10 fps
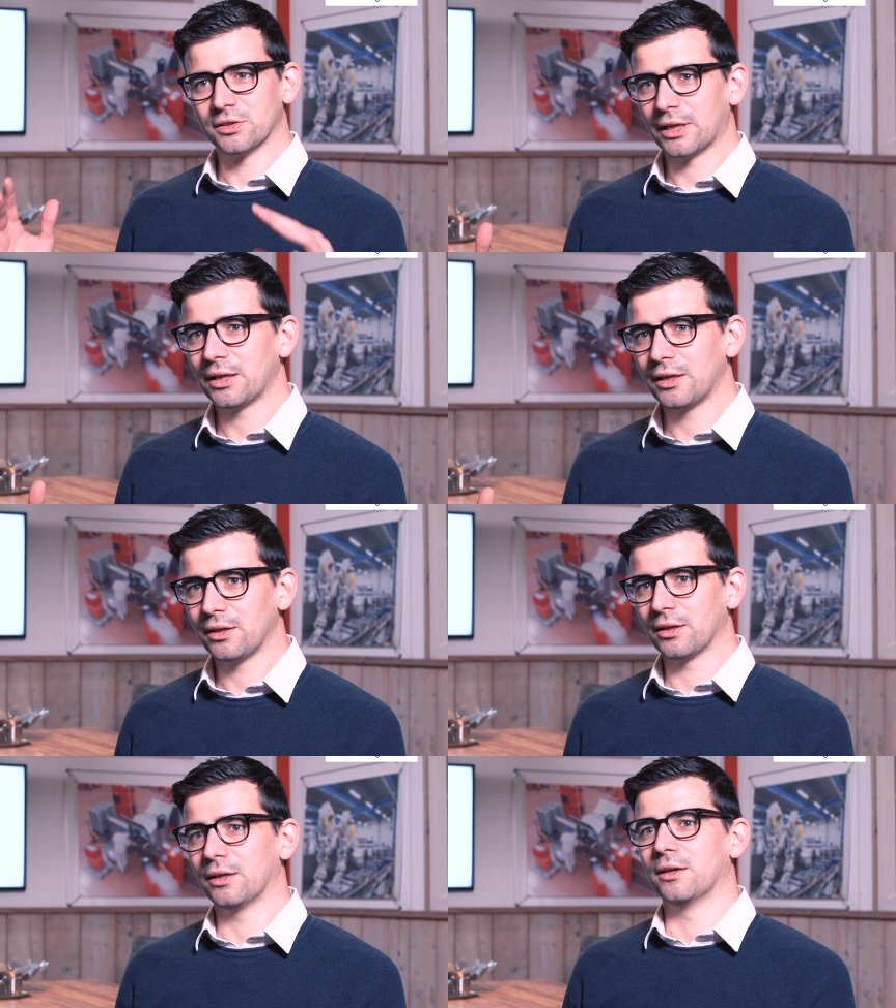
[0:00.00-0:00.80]

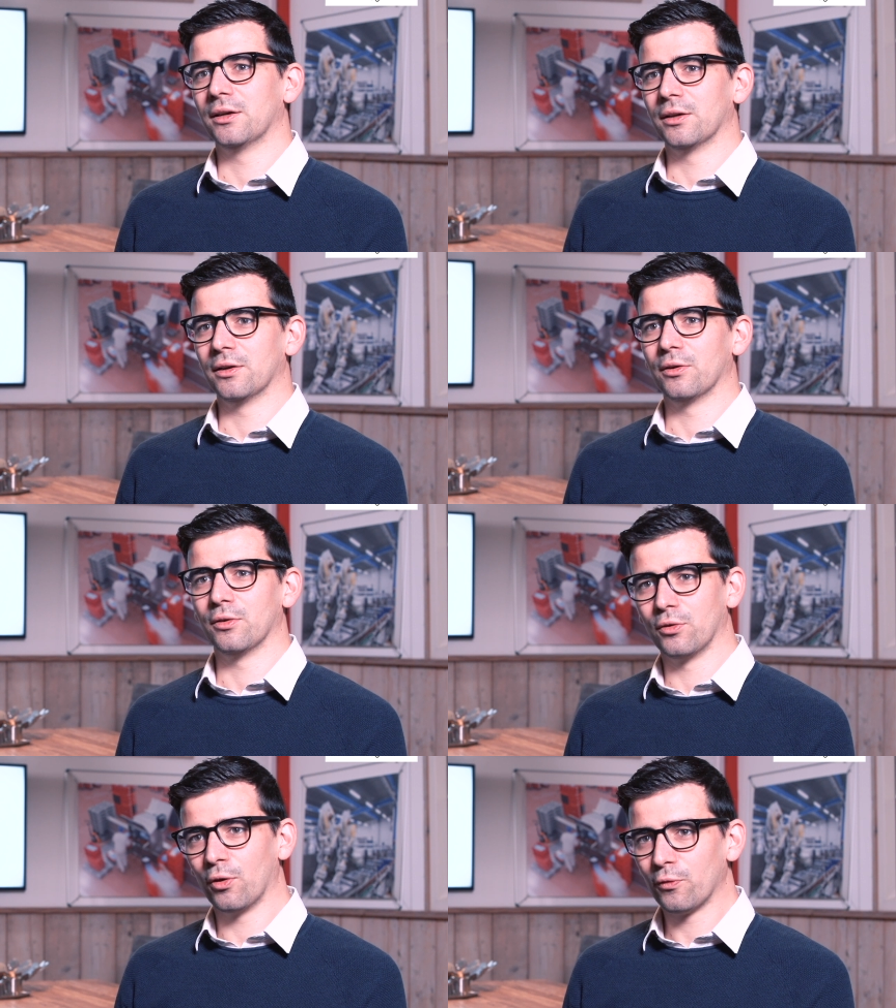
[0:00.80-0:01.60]
steady,
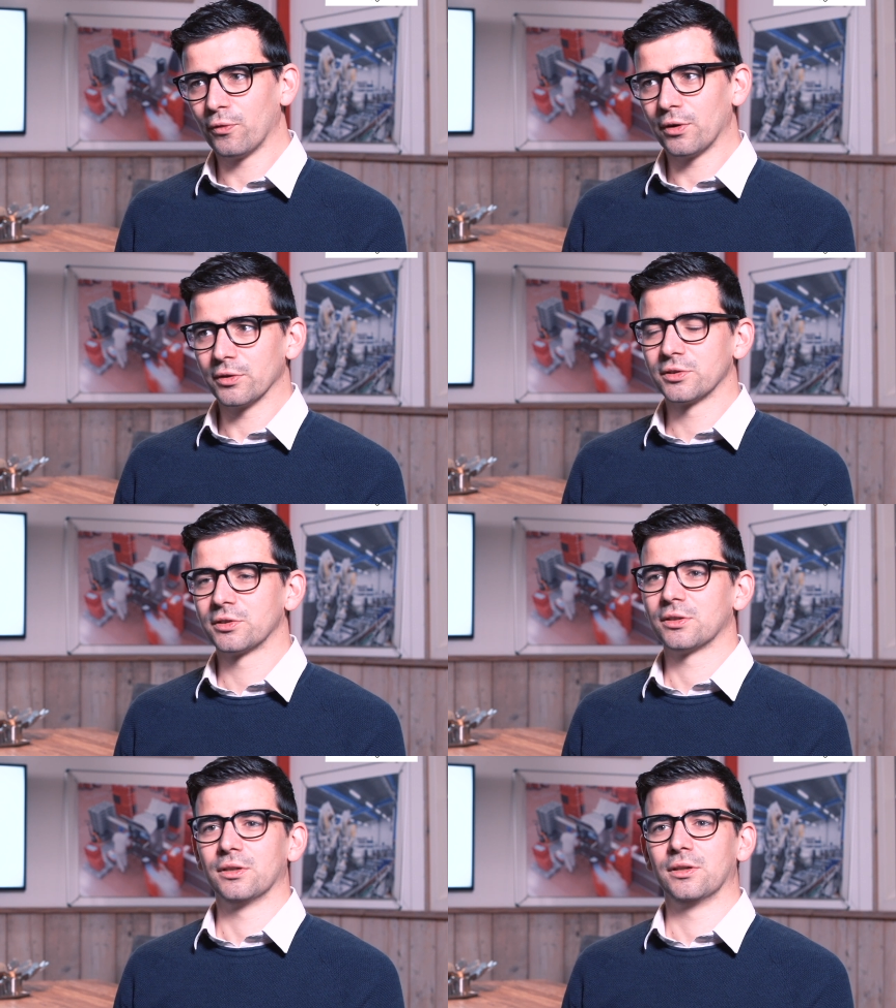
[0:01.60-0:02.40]
no
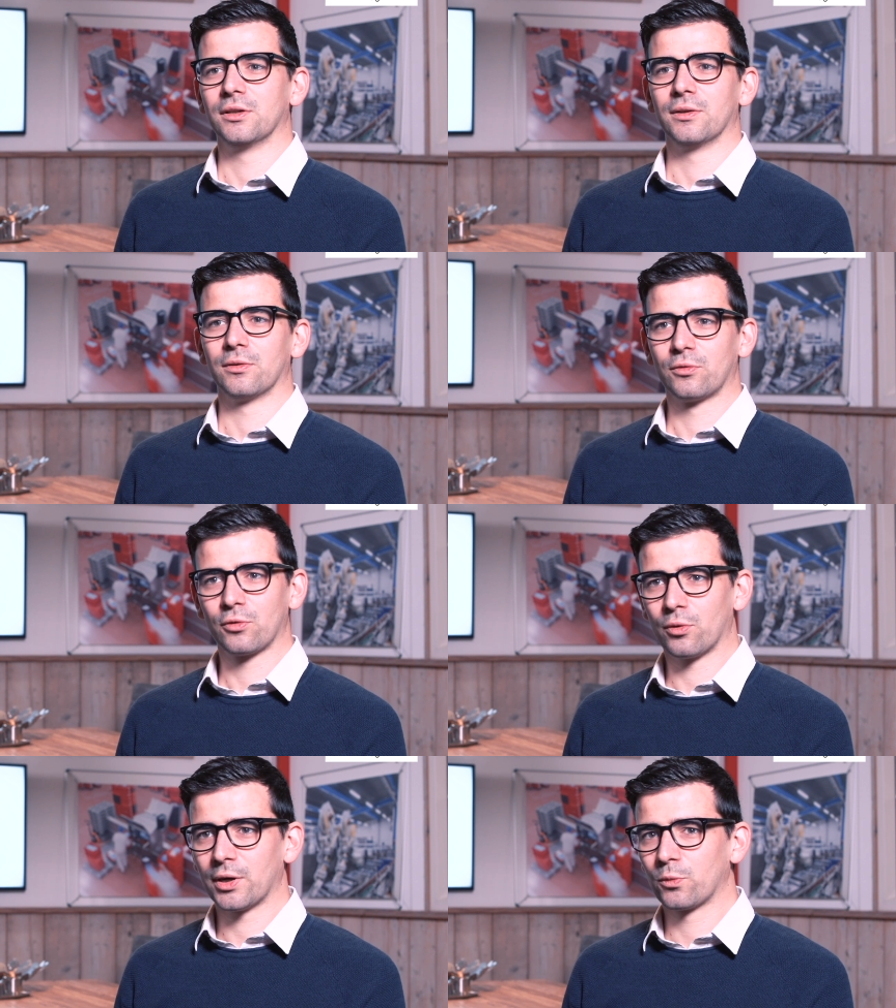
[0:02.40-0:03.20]
faults,
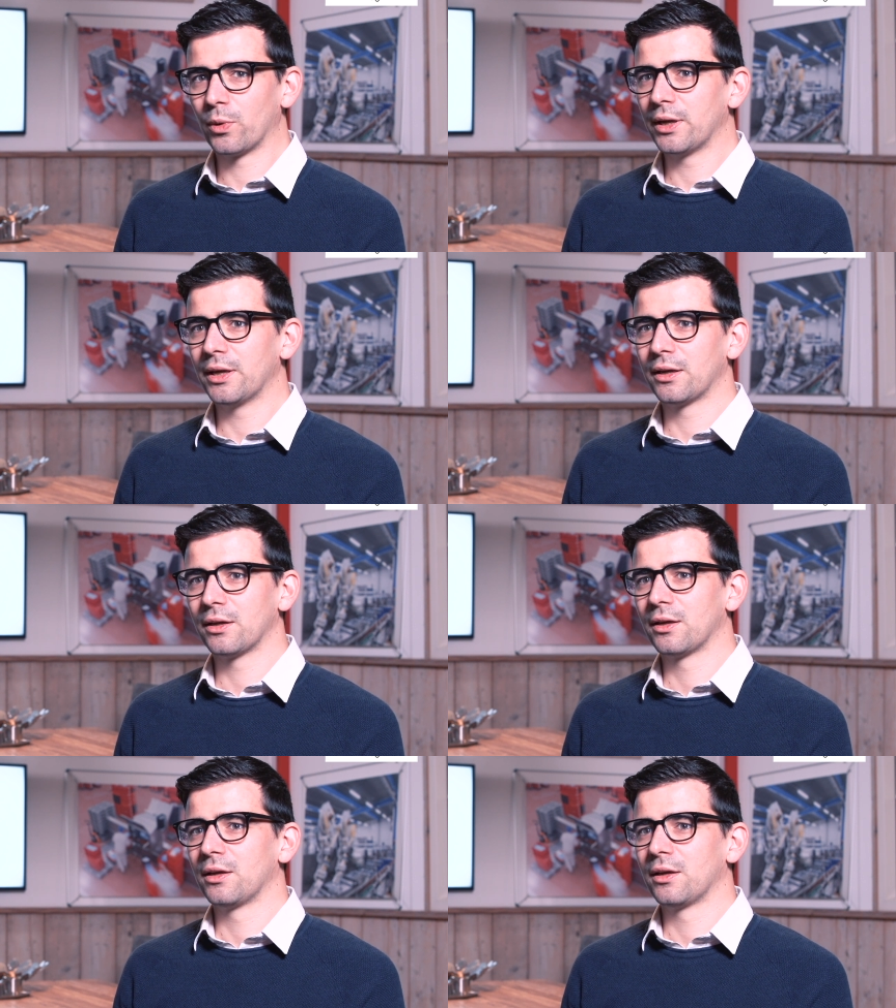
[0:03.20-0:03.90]
correct weighing,